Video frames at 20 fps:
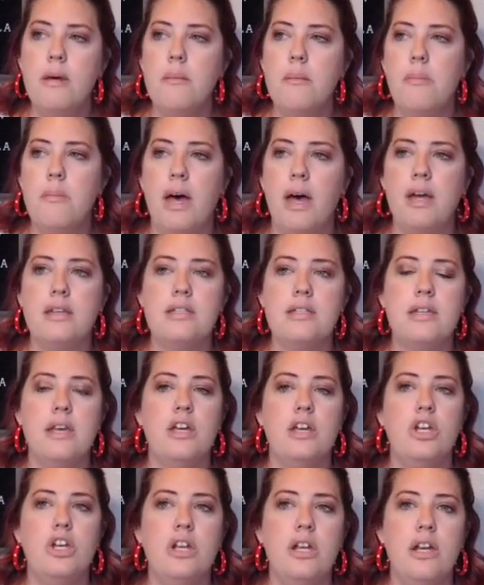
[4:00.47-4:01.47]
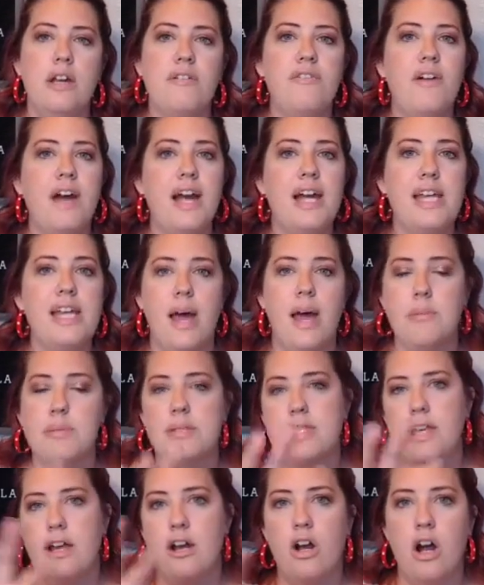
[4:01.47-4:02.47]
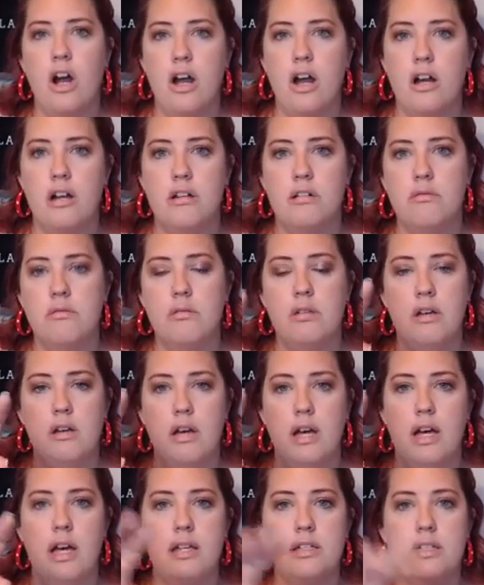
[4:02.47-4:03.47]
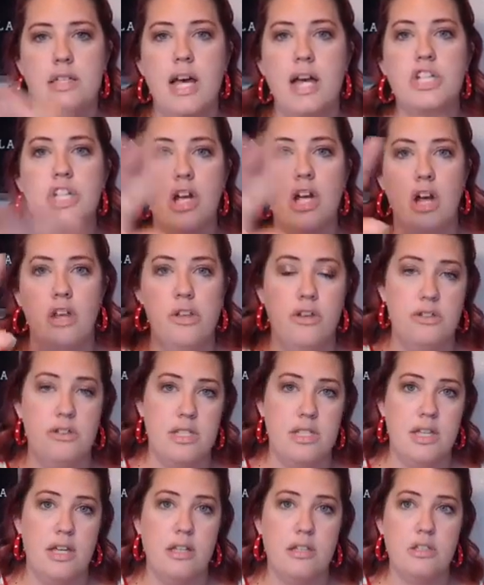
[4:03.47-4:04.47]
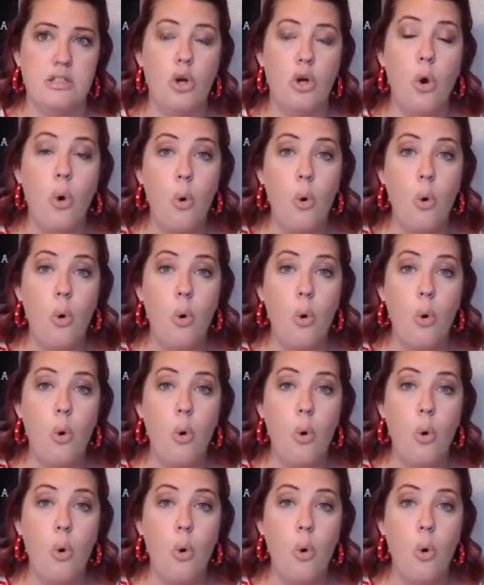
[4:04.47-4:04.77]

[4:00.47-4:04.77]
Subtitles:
but you need to find apps that are touching on those things.